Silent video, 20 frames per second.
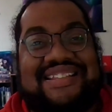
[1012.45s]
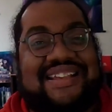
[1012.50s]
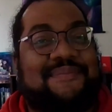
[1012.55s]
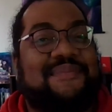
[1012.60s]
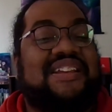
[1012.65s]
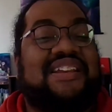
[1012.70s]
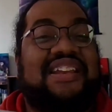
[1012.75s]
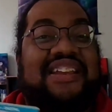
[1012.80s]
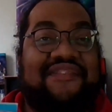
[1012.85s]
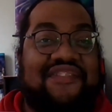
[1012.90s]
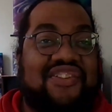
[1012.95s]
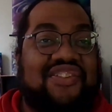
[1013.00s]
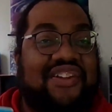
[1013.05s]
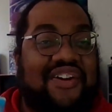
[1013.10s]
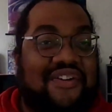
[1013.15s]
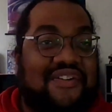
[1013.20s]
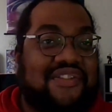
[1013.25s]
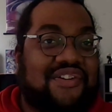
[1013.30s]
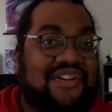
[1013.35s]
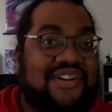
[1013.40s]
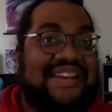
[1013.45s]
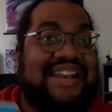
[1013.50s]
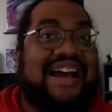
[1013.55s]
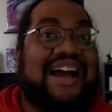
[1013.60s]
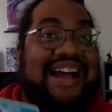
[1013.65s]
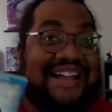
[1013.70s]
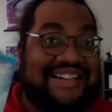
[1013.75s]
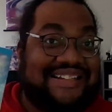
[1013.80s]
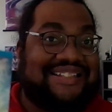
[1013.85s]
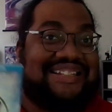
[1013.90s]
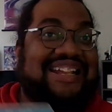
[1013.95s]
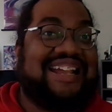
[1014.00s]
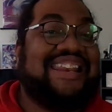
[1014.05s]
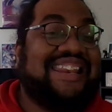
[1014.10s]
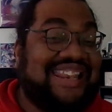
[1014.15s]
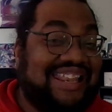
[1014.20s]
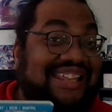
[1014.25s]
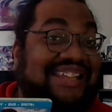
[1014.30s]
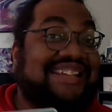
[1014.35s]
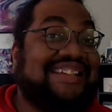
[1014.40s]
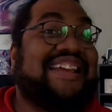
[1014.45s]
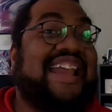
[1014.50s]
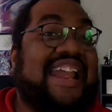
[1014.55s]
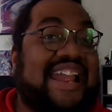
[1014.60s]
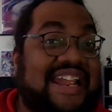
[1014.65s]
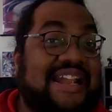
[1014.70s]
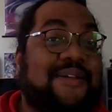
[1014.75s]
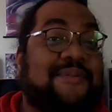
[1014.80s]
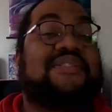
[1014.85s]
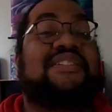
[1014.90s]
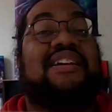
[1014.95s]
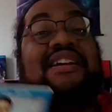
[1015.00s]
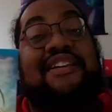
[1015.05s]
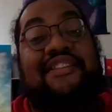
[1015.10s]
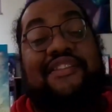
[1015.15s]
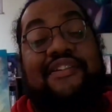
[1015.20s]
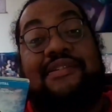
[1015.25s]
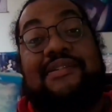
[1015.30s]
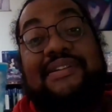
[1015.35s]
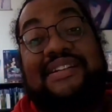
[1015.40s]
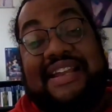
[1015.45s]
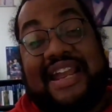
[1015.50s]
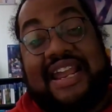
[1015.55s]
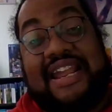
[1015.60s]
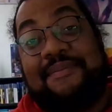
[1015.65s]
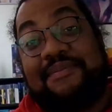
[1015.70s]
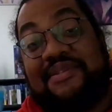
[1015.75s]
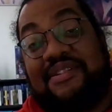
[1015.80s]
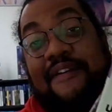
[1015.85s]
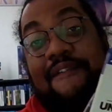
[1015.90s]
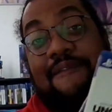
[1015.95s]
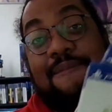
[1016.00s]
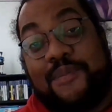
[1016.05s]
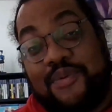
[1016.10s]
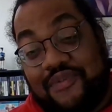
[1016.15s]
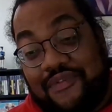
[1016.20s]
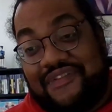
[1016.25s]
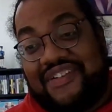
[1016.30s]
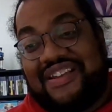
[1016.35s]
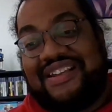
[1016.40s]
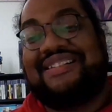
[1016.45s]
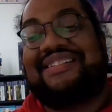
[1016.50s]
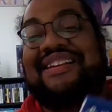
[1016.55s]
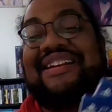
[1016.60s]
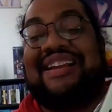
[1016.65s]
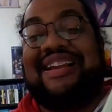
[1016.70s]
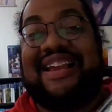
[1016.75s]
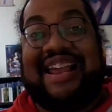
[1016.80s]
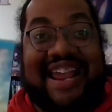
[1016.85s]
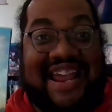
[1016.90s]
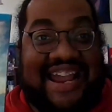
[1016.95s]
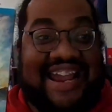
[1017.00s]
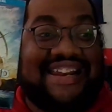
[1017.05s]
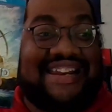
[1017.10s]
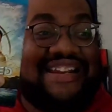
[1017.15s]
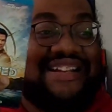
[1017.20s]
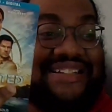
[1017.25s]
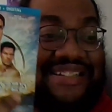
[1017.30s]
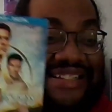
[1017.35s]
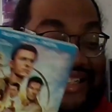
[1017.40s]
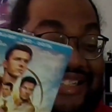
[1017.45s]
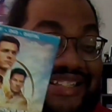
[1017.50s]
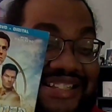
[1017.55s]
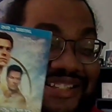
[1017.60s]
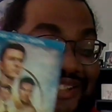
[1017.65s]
I mean, even though they're not technically games, they're games of movies, and since